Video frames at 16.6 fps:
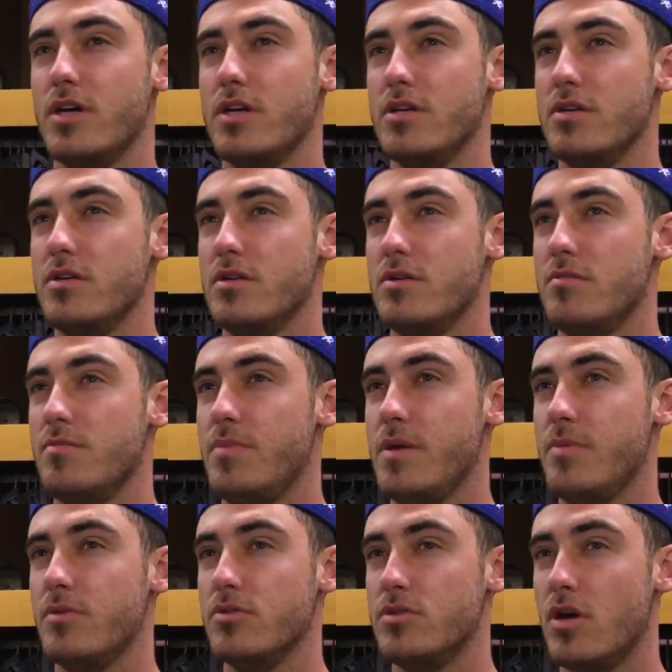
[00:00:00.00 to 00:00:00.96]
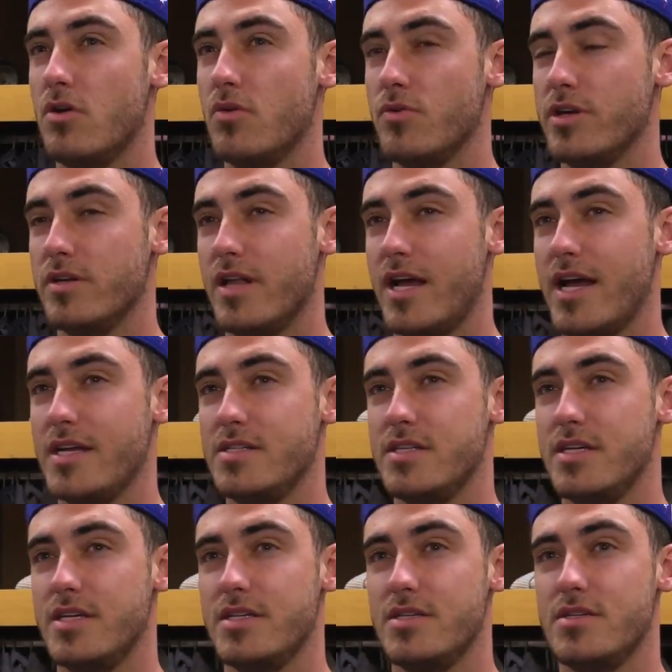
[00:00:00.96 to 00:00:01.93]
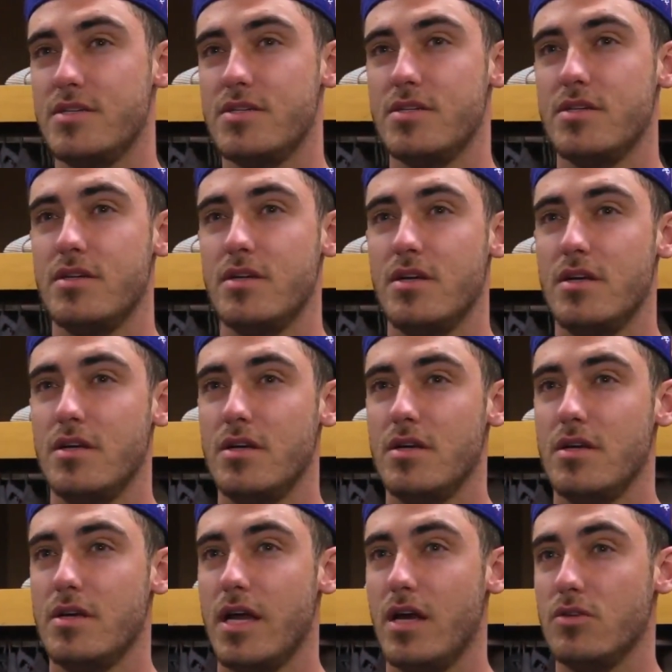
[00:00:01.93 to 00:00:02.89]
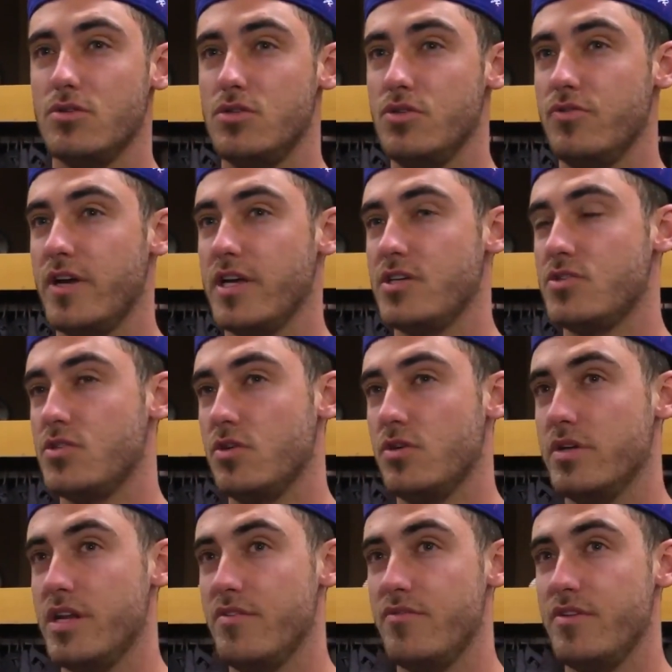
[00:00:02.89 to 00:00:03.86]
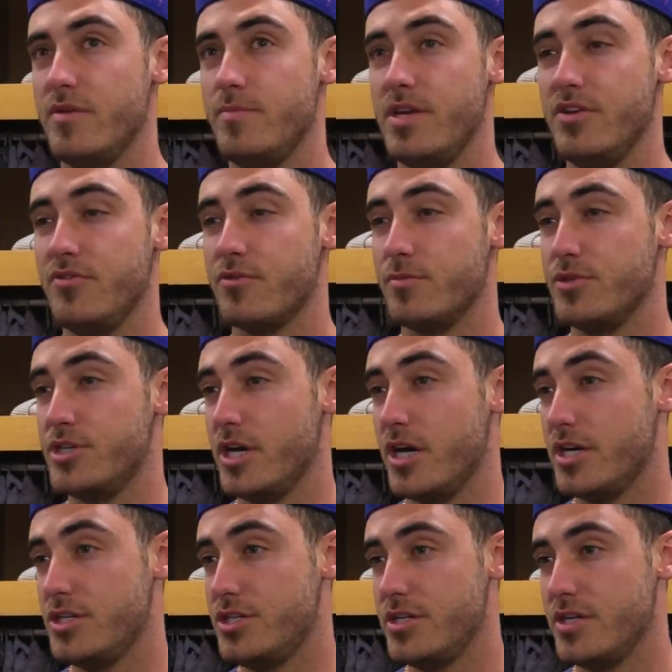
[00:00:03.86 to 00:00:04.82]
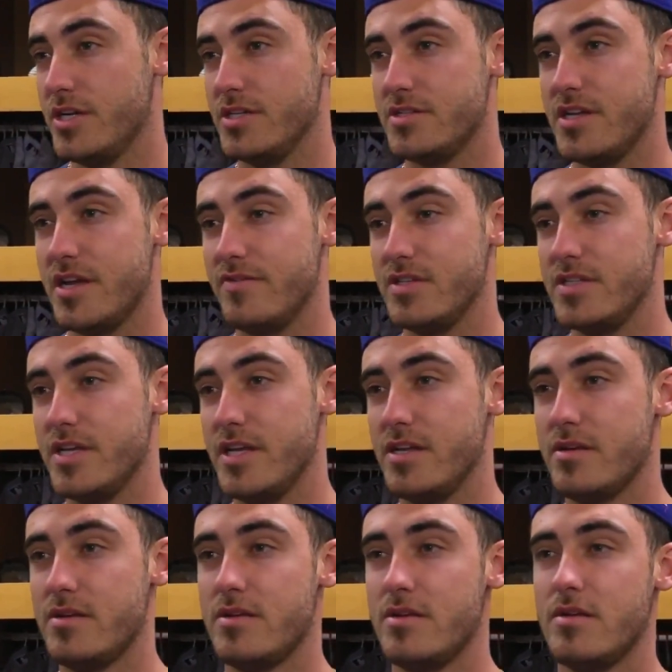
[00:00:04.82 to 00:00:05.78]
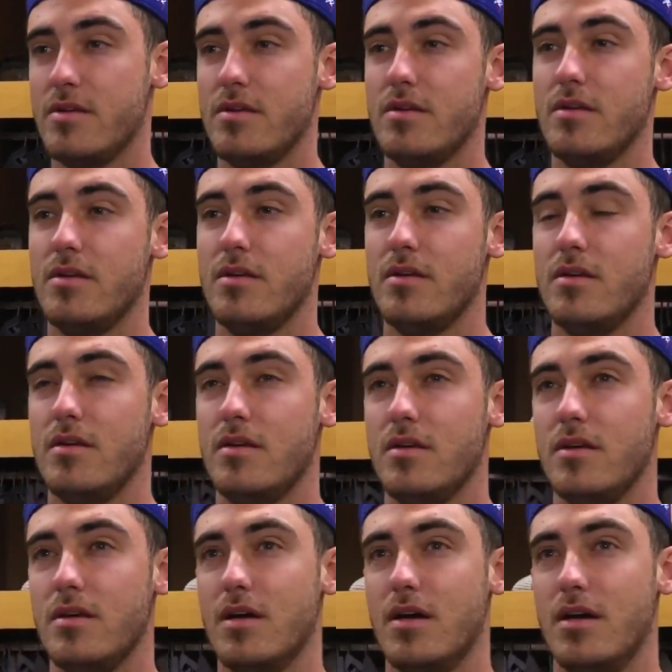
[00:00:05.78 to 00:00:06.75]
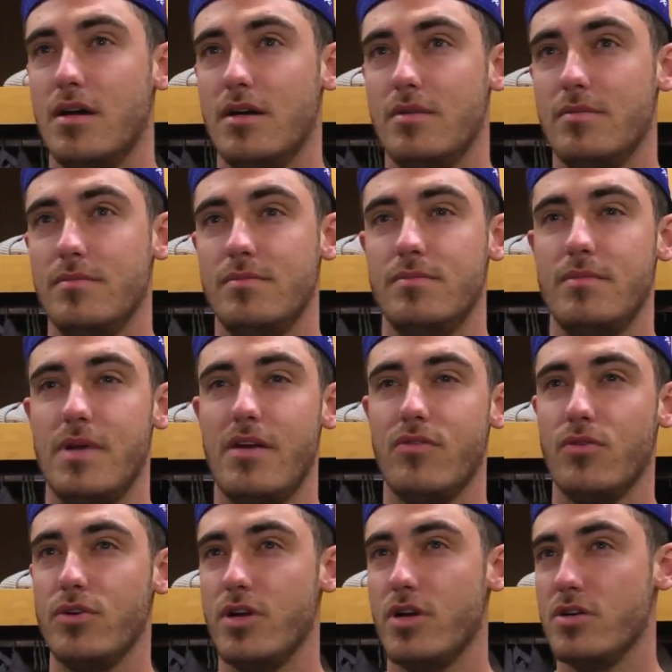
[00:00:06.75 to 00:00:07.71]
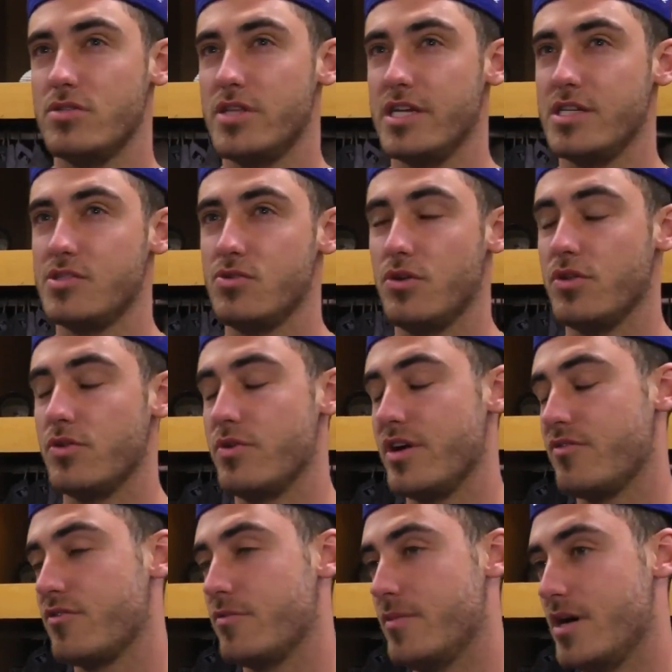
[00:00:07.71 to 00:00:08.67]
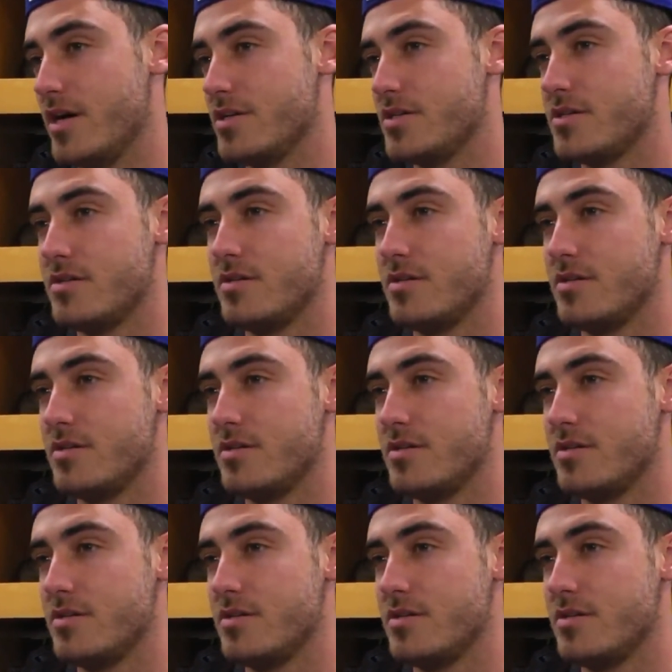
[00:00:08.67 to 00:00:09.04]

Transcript: from MVP to rollercoaster. Let's rewind the tape and take a trip back to 2019. A year that feels like a lifetime ago for Cody Bellinger.